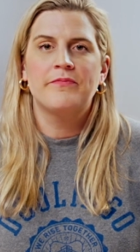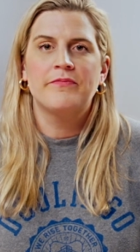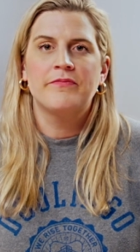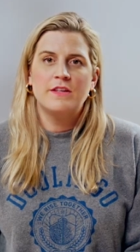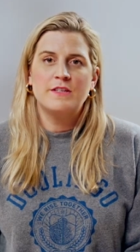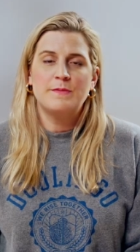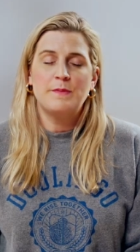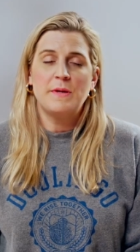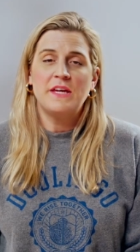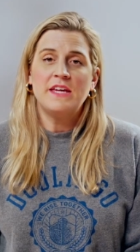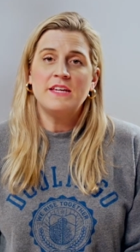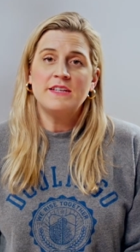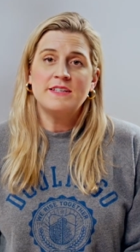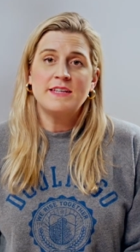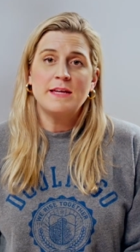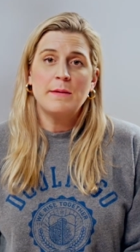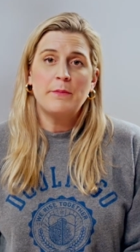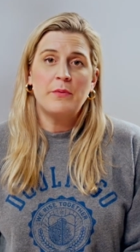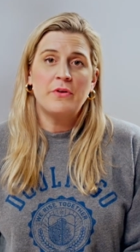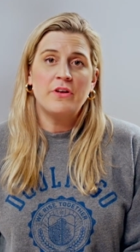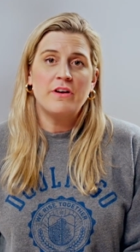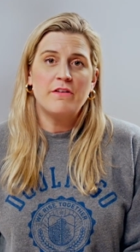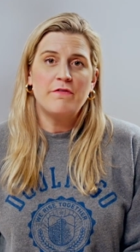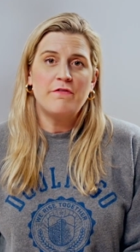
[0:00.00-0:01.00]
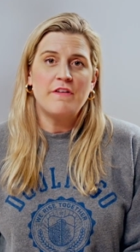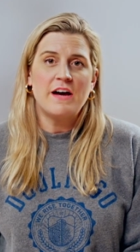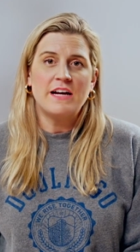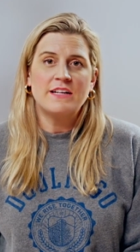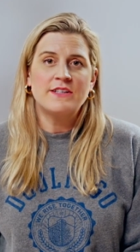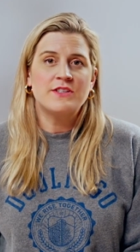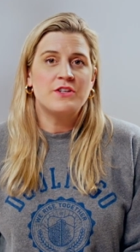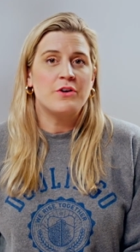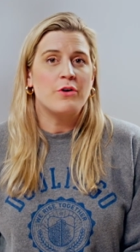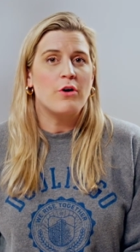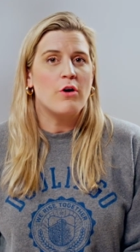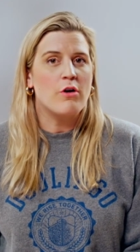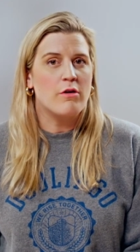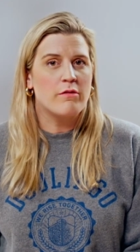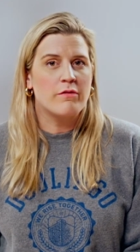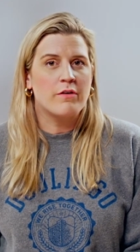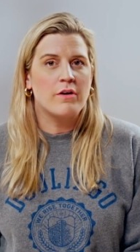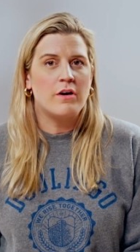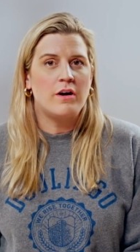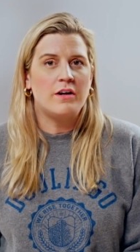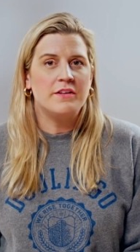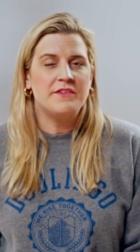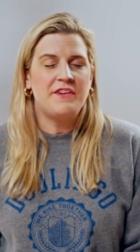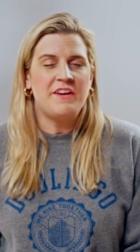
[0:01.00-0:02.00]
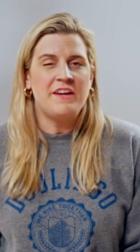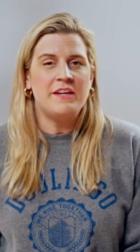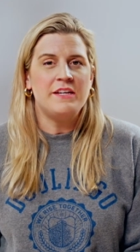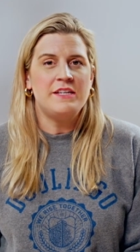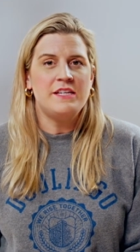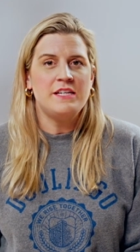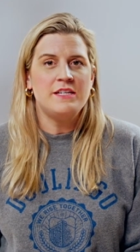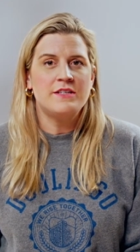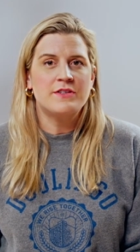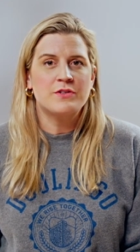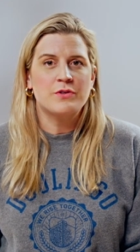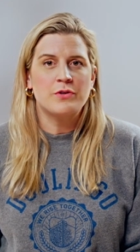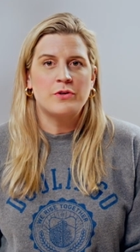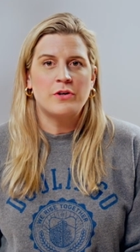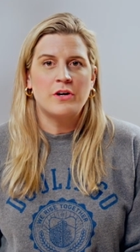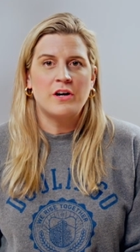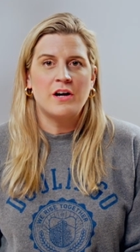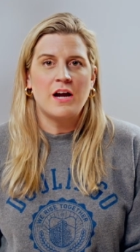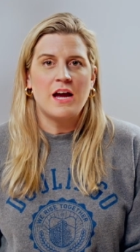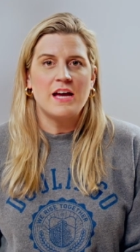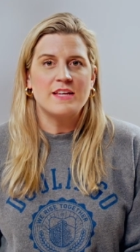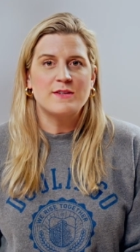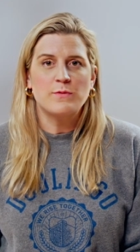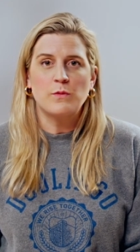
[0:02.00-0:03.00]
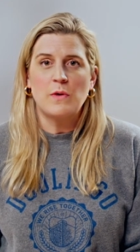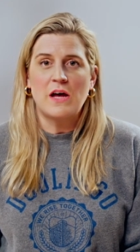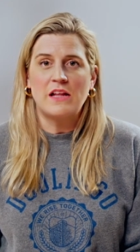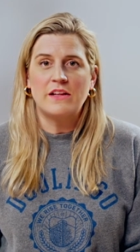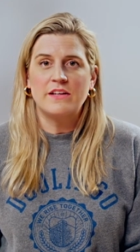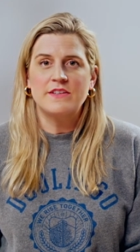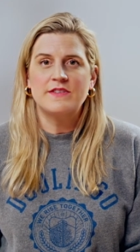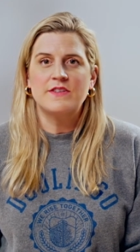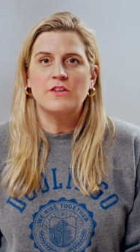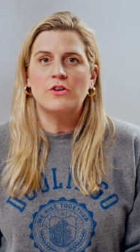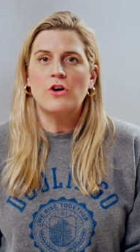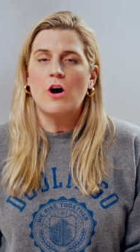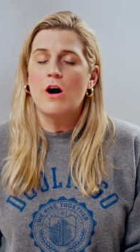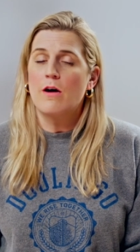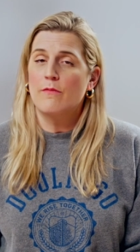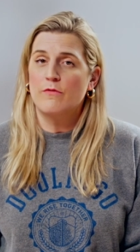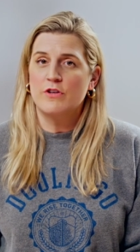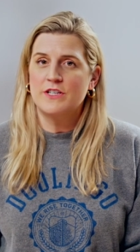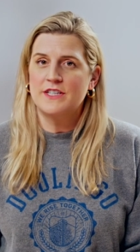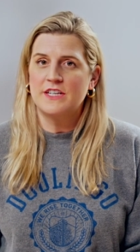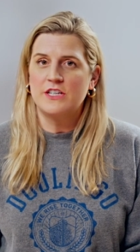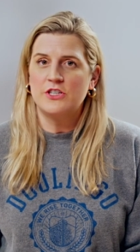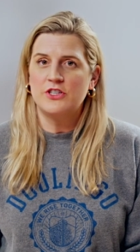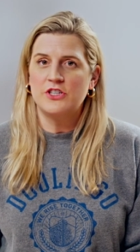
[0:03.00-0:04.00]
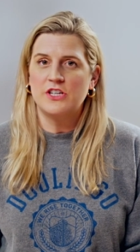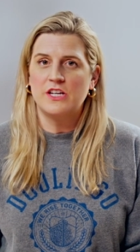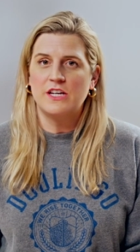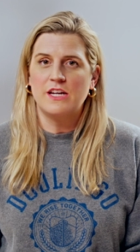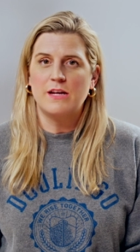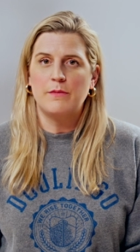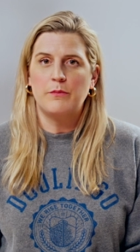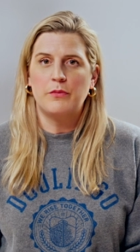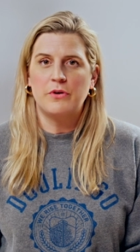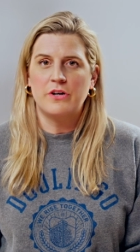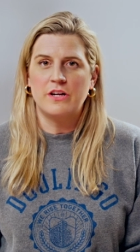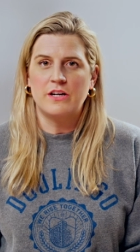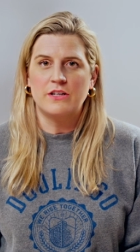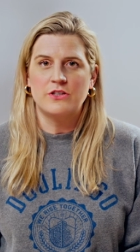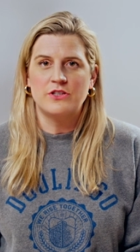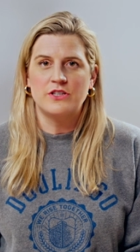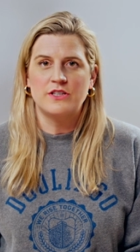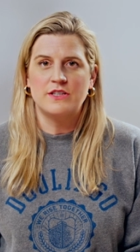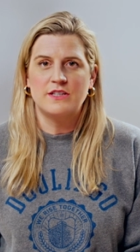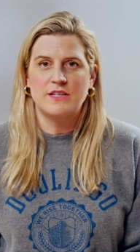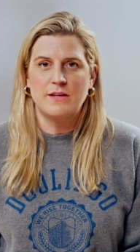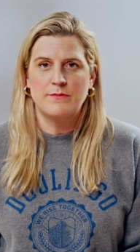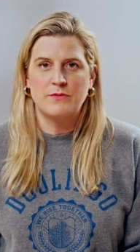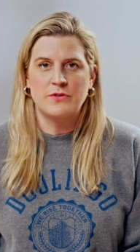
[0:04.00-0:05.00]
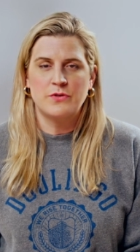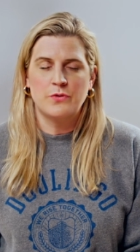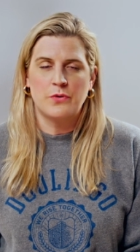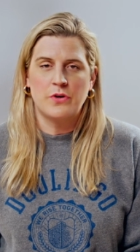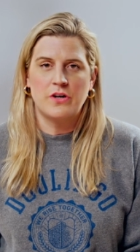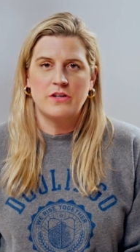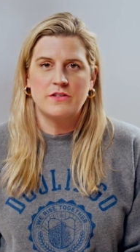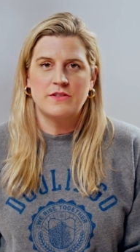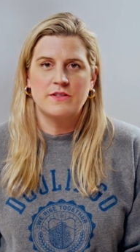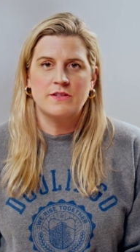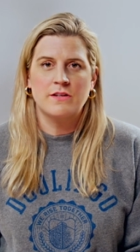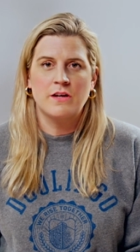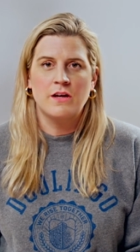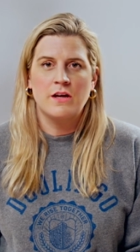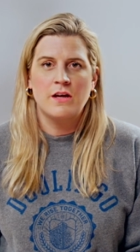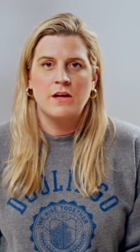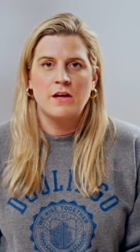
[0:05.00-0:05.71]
The speaking sample affects your overall DET score as well as the conversation and production subscores.